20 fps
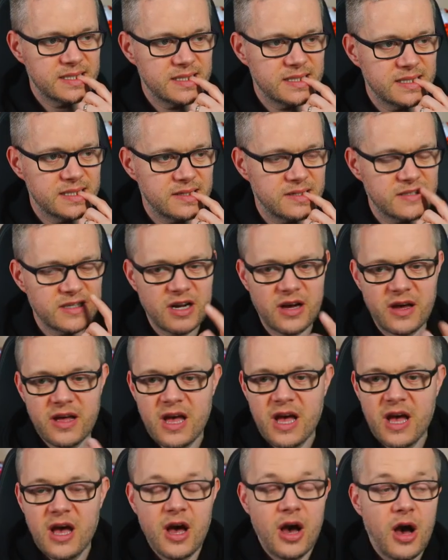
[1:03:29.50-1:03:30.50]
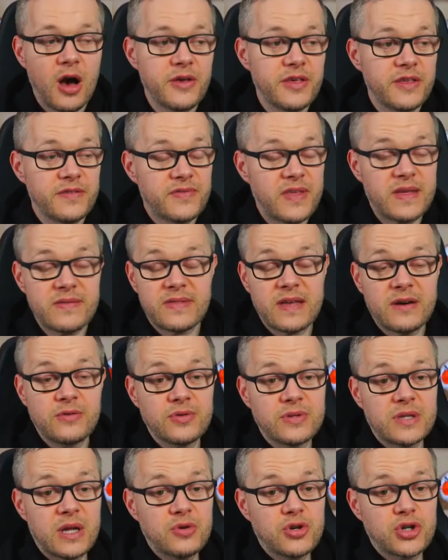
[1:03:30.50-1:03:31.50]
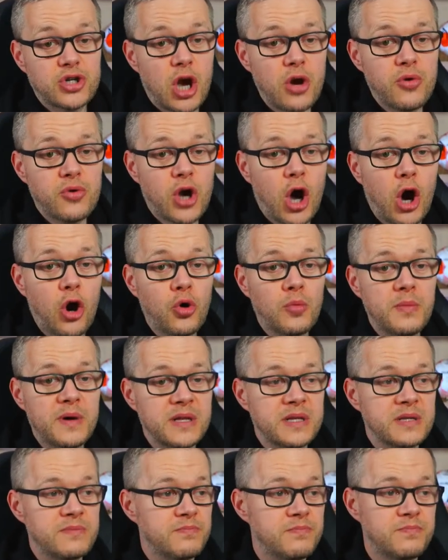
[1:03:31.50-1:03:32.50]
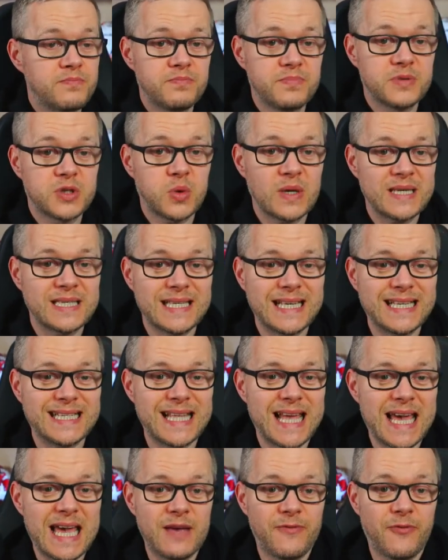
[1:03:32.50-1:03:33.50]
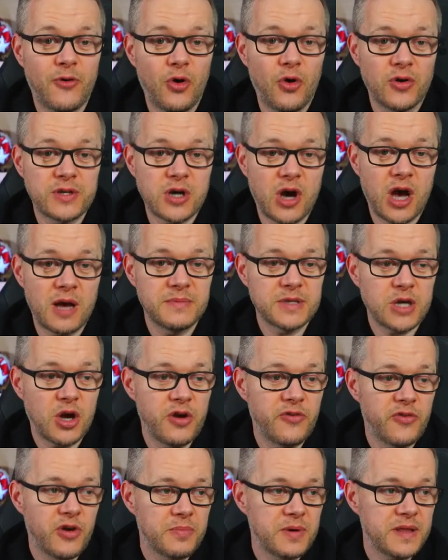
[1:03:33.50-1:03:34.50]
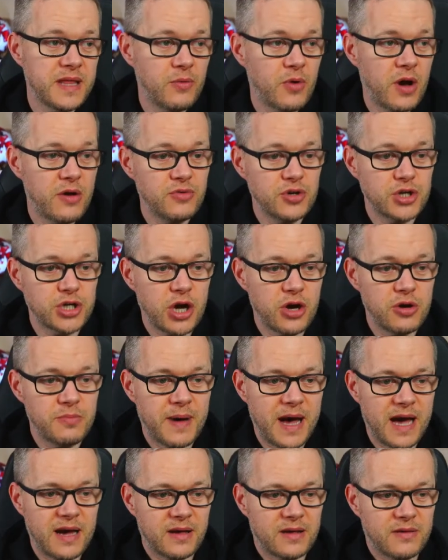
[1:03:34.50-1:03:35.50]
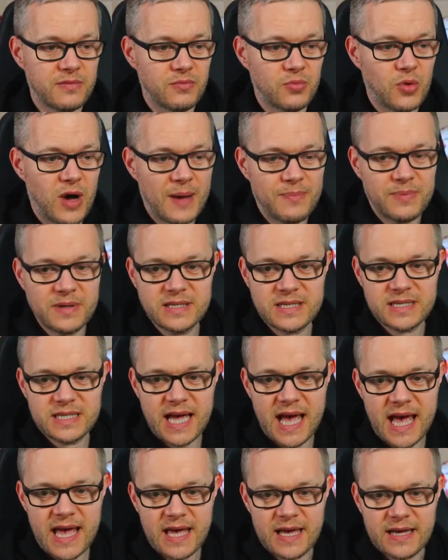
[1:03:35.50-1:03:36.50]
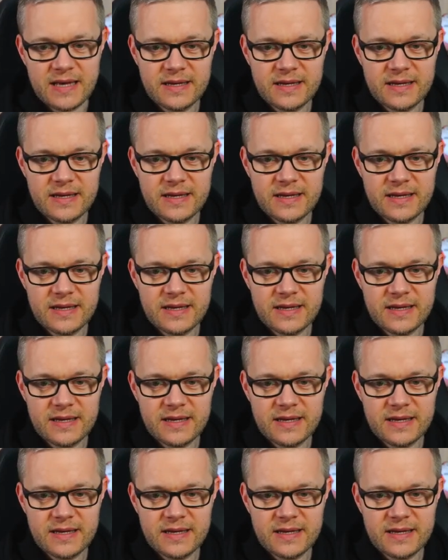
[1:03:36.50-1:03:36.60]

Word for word: Oh, they're not... They'll, they'll show Coleman twist his knee four times over, but they won't show back what happened to De Gea.